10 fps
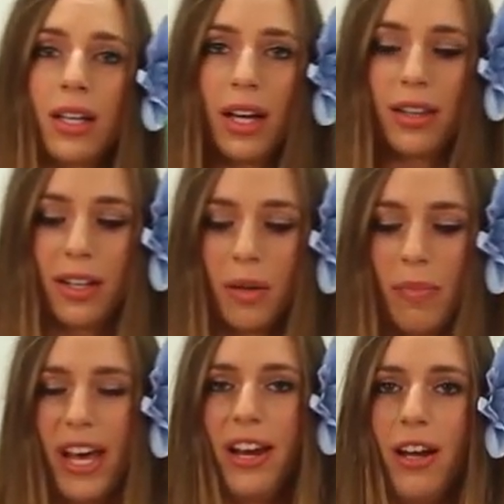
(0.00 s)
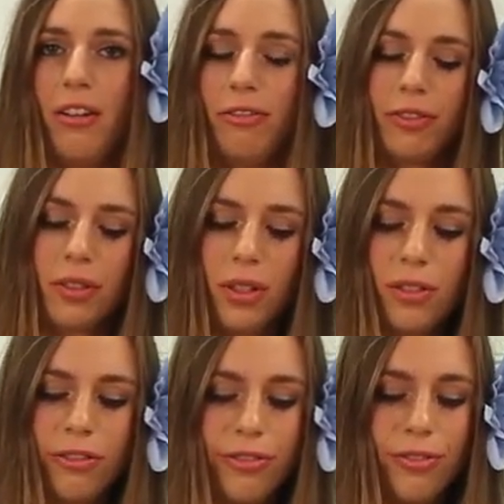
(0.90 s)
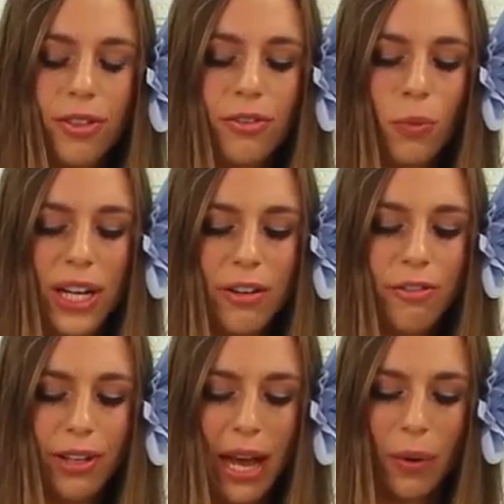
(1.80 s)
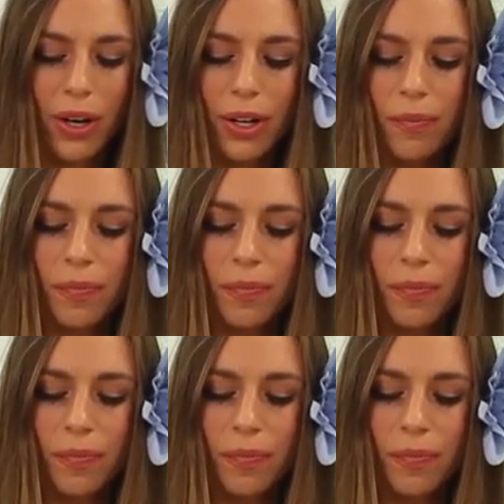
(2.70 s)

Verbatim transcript: a little bit of wheat flour.